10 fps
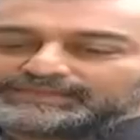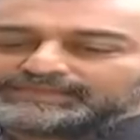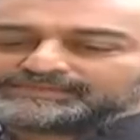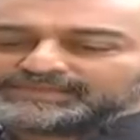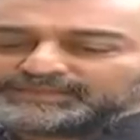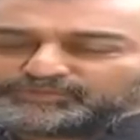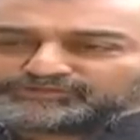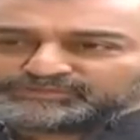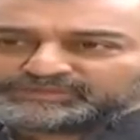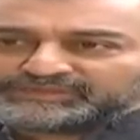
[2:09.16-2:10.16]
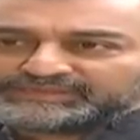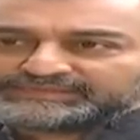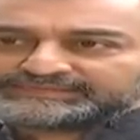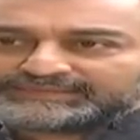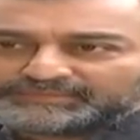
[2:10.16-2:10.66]
Is there a possibility,
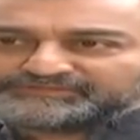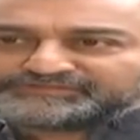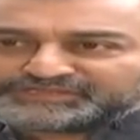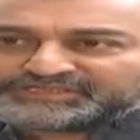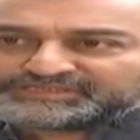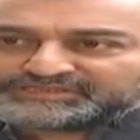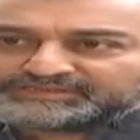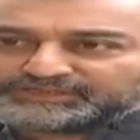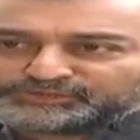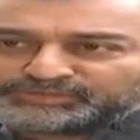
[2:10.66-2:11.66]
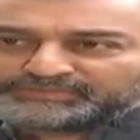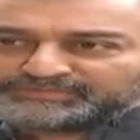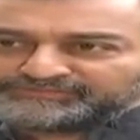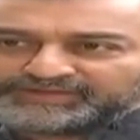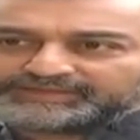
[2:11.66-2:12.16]
as some have suggested, that you might
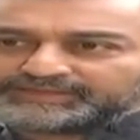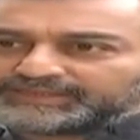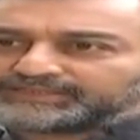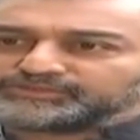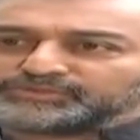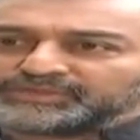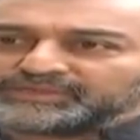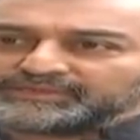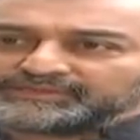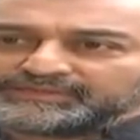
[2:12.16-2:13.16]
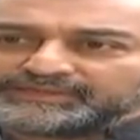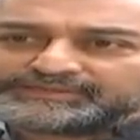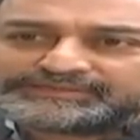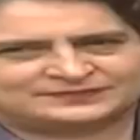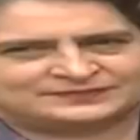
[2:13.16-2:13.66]
be fighting against Yogi Adityanath?